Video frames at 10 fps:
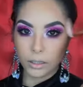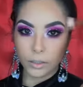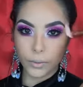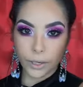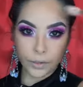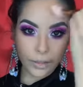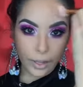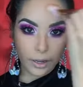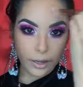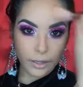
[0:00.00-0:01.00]
What do you
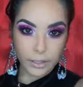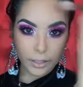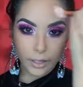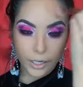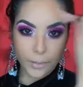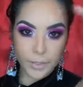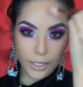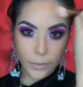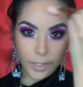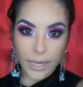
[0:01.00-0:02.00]
think? Are you
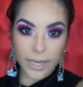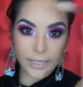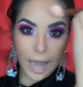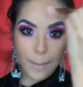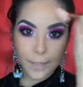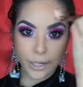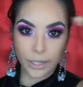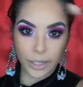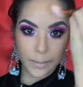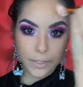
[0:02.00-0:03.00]
obsessed with it? Because I'm
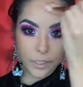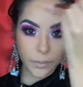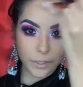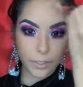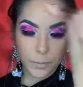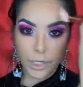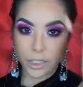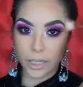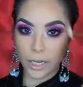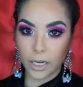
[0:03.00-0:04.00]
literally obsessed with this
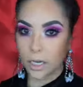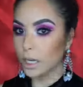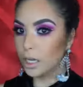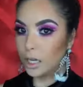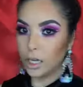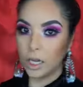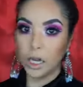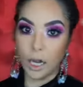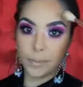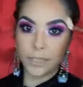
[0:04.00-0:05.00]
brush. Like,
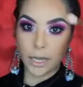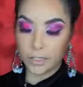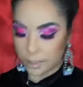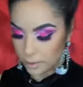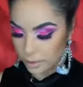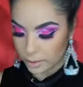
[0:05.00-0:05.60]
obsessed.